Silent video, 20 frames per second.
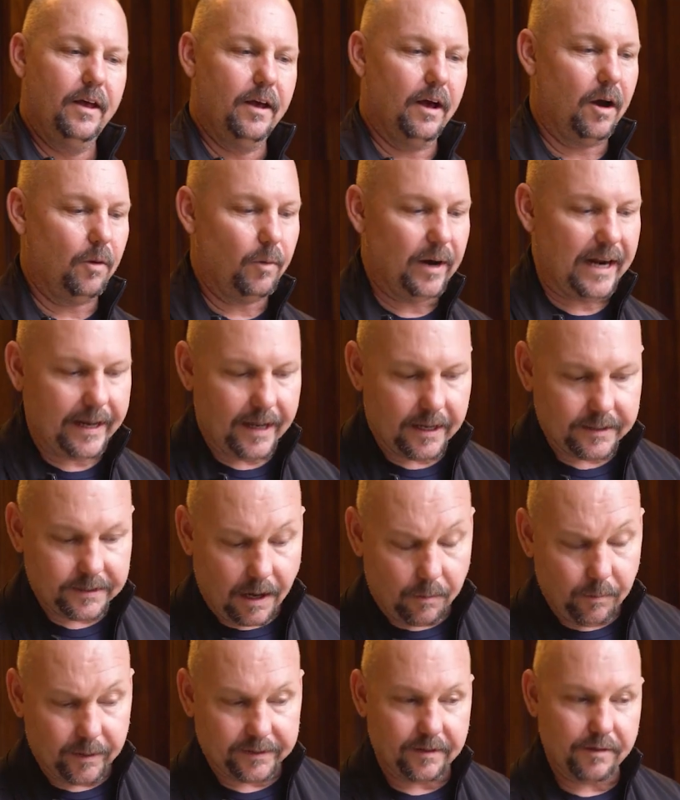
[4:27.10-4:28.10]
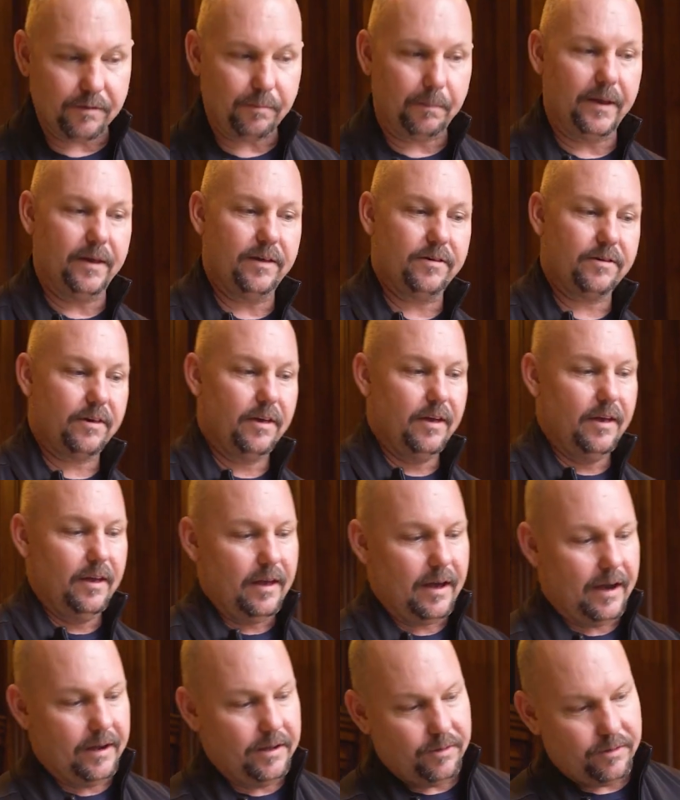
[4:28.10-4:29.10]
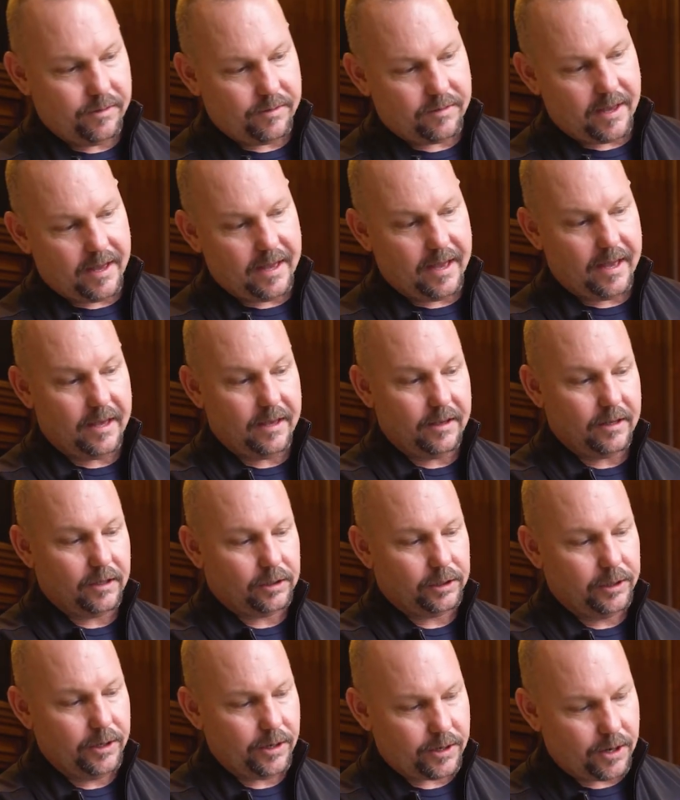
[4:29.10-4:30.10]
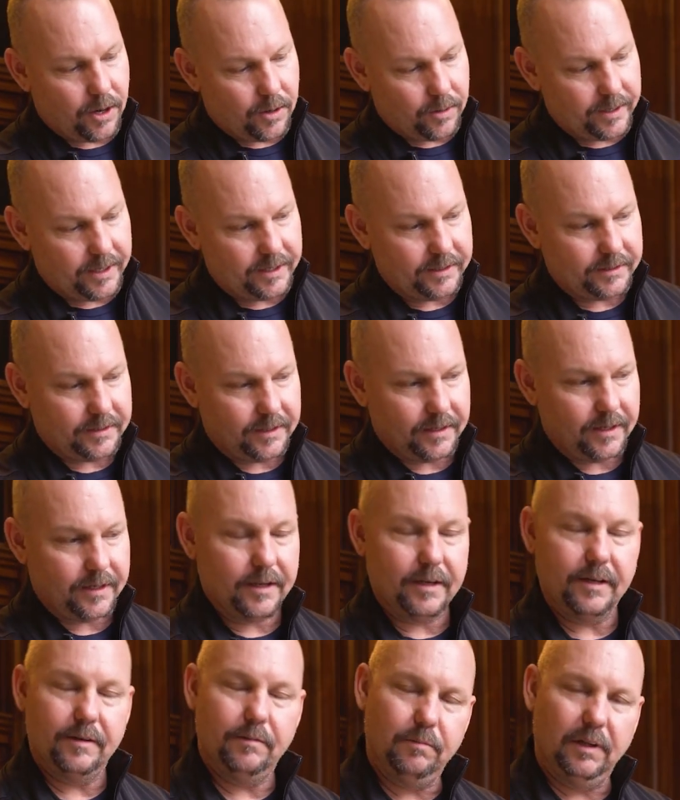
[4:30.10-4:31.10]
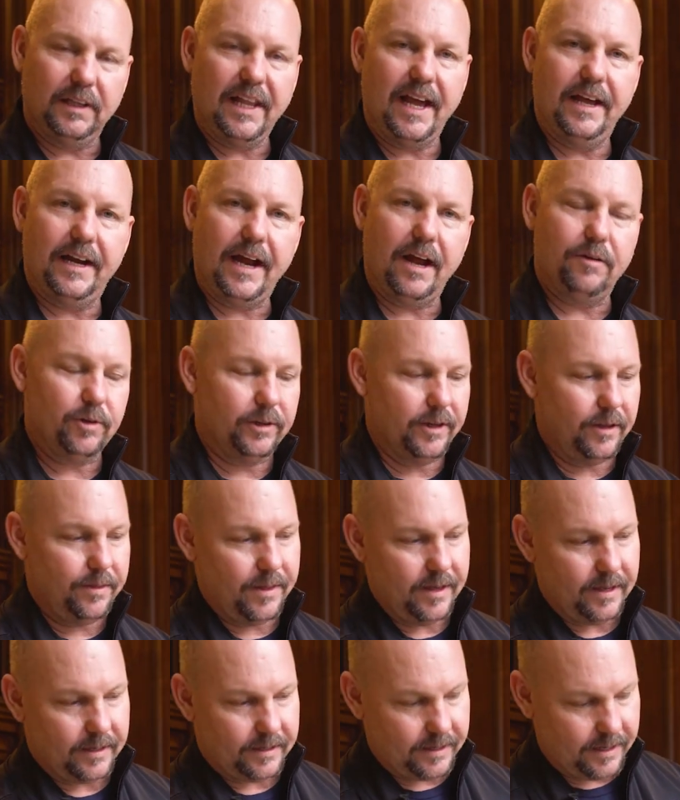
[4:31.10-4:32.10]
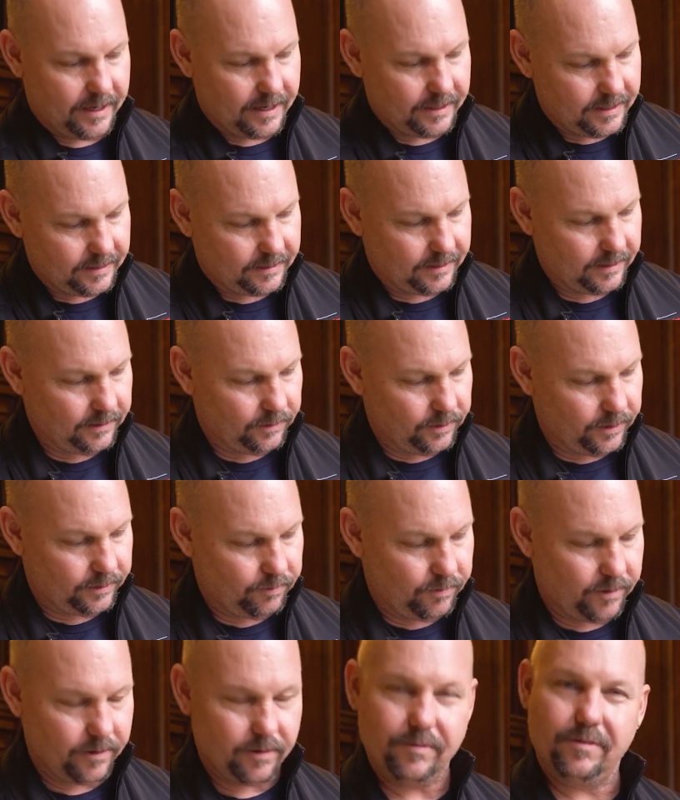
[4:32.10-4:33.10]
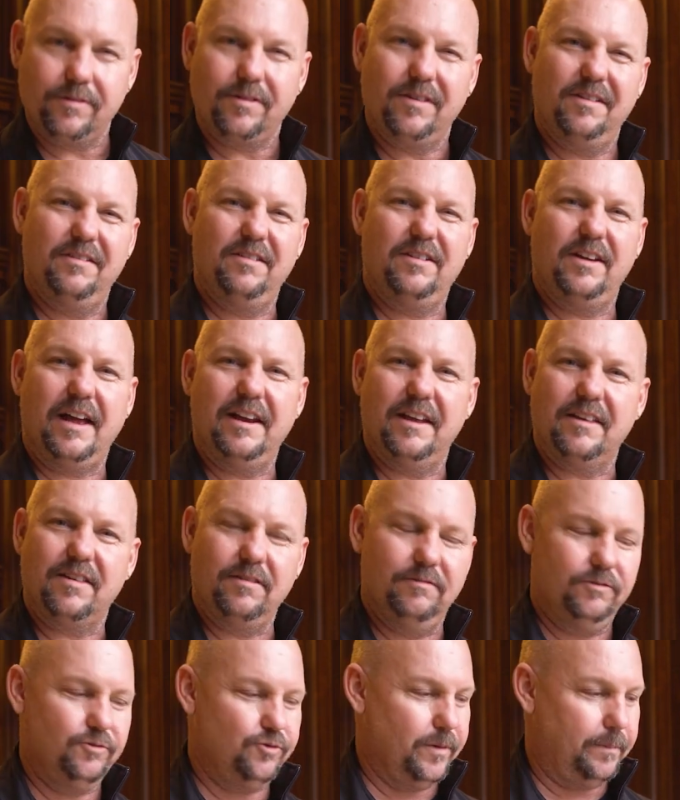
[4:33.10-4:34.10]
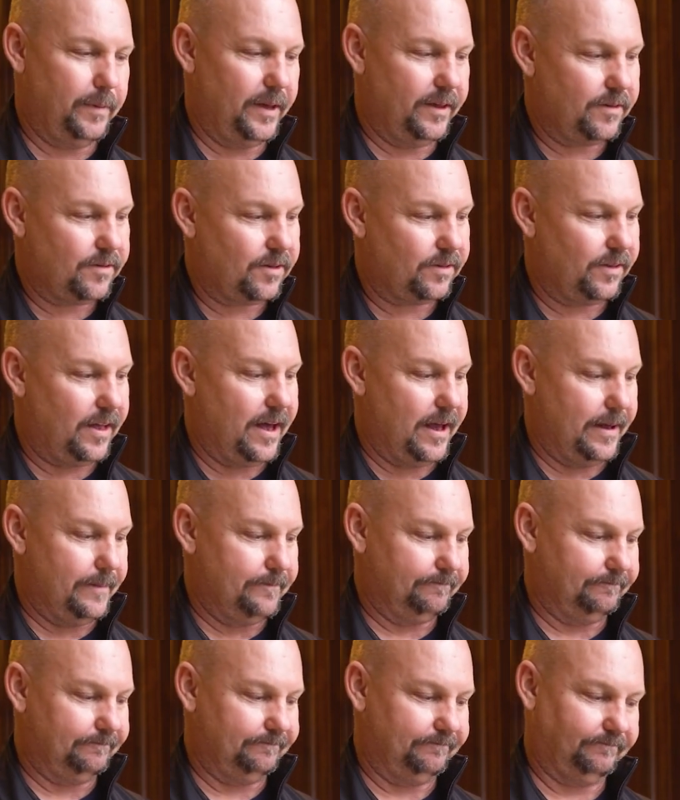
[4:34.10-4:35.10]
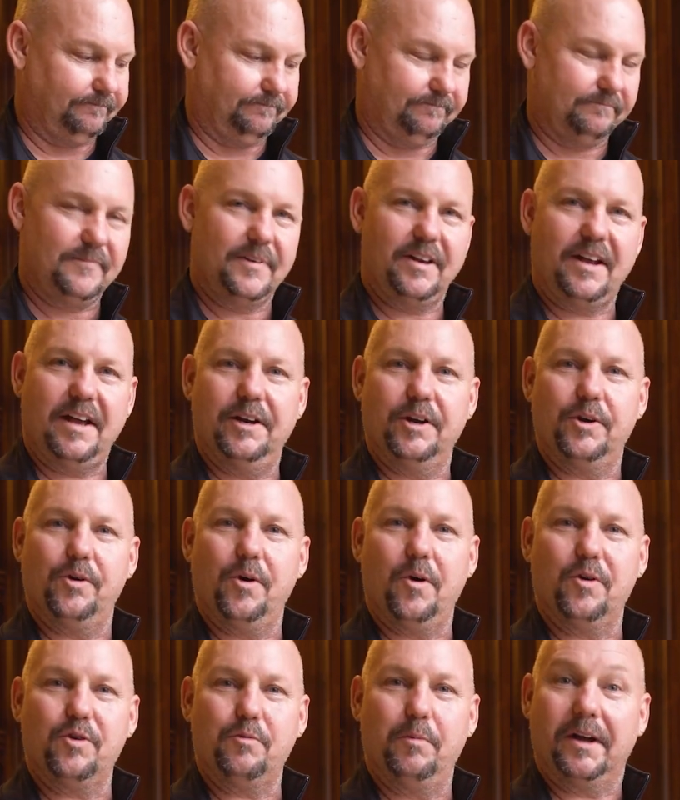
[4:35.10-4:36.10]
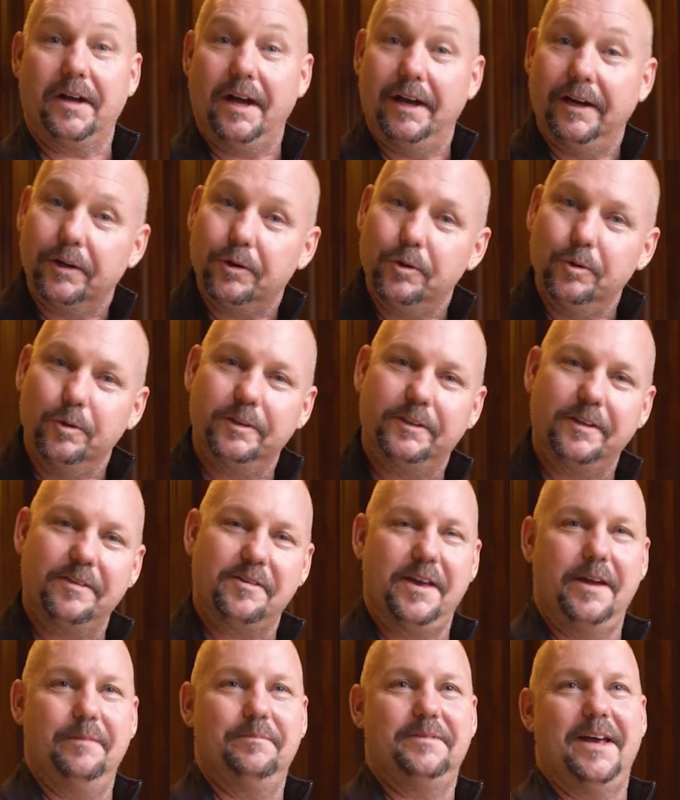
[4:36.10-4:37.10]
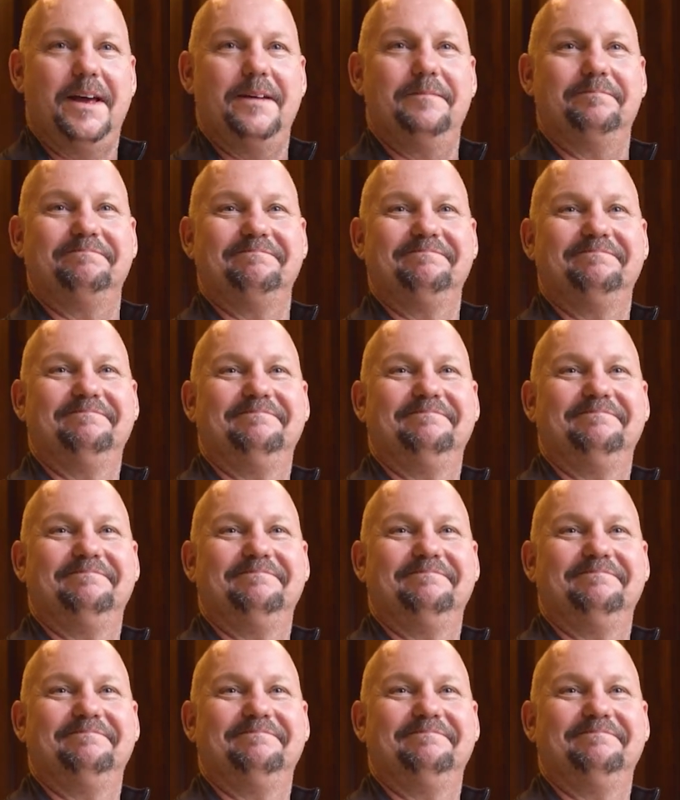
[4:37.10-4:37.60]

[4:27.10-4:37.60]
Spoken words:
When I got done with this piece, I used a clear coating to lay it on really thick and get the look where it was kind of dripping slime. Kind of gross, but kind of cool at the same time.